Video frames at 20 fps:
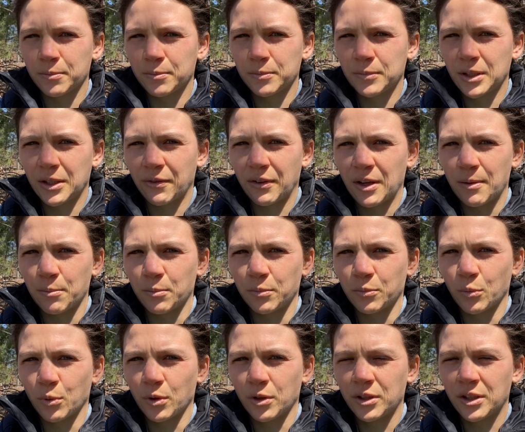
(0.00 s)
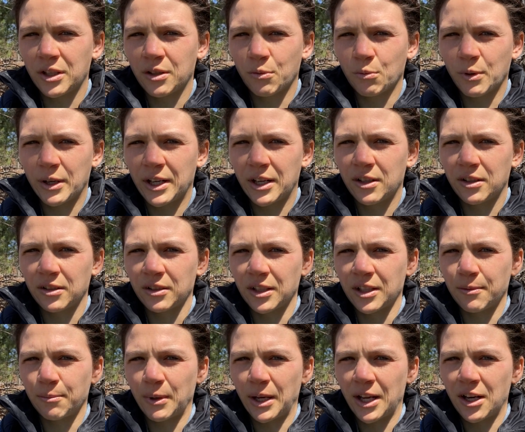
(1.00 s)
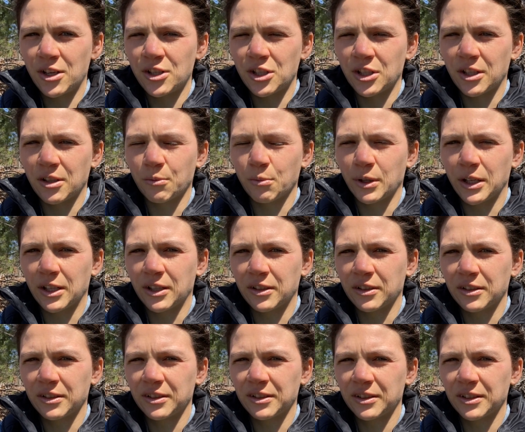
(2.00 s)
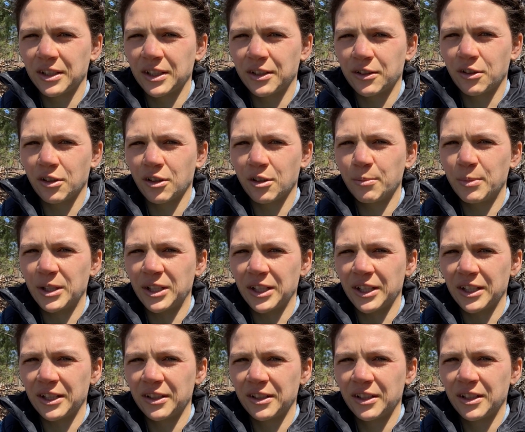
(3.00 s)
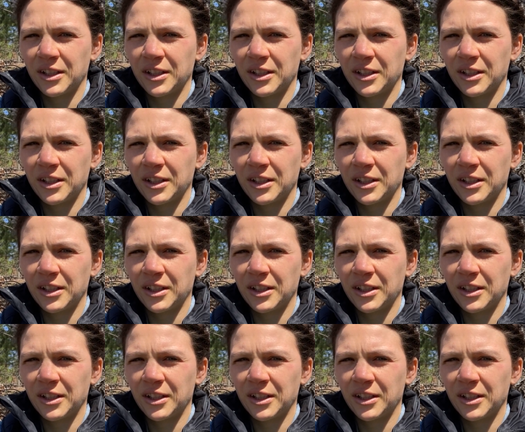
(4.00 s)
If I'm working well and managing it well and curbing it,